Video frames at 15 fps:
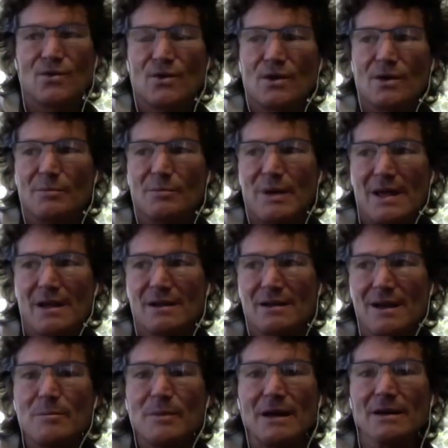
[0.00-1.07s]
a
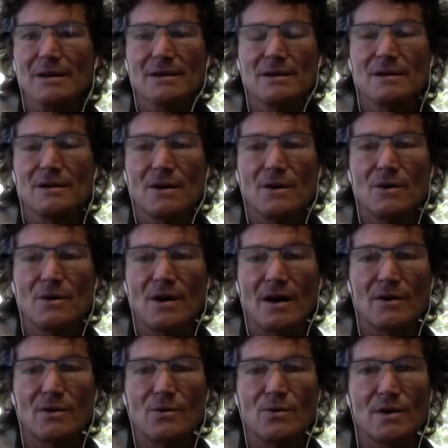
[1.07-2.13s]
pandemic?
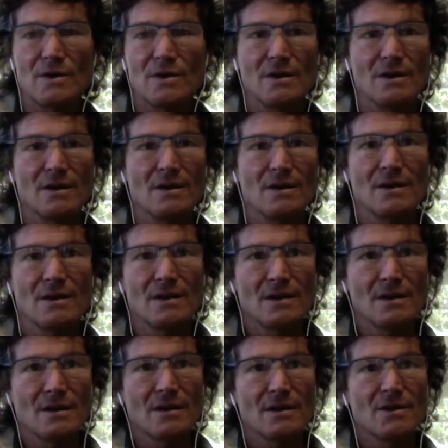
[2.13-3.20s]
How do we
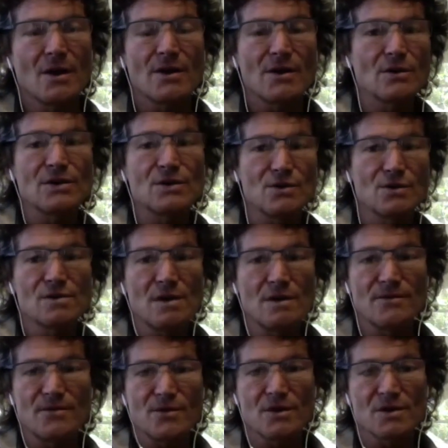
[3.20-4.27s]
not only choose
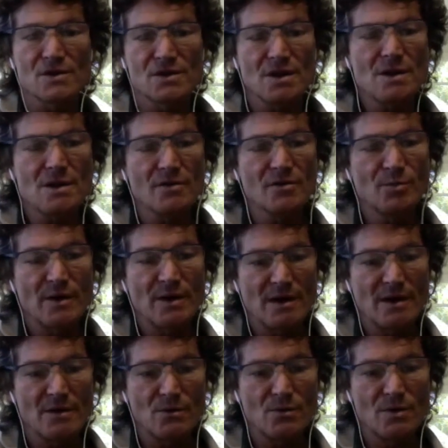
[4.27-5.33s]
love for ourselves, but
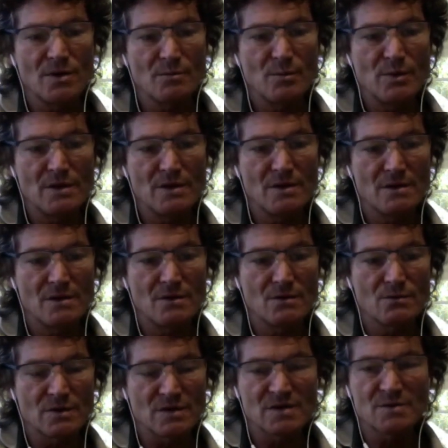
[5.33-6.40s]
how do we be
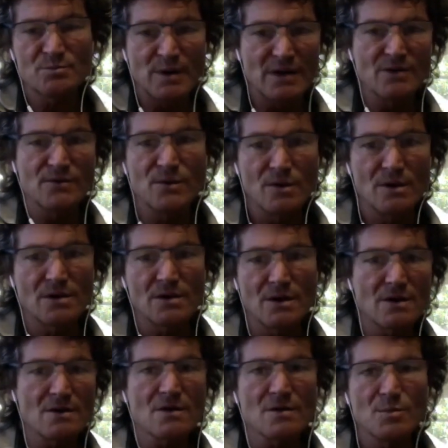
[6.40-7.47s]
respectful and
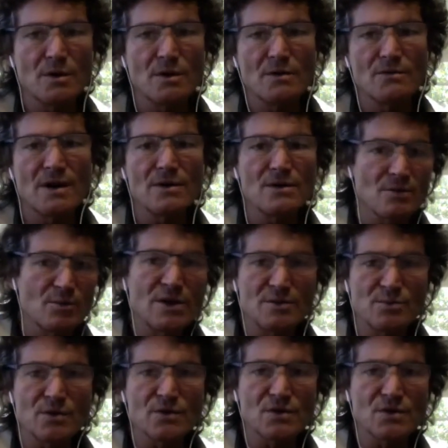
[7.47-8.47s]
honorable of other people's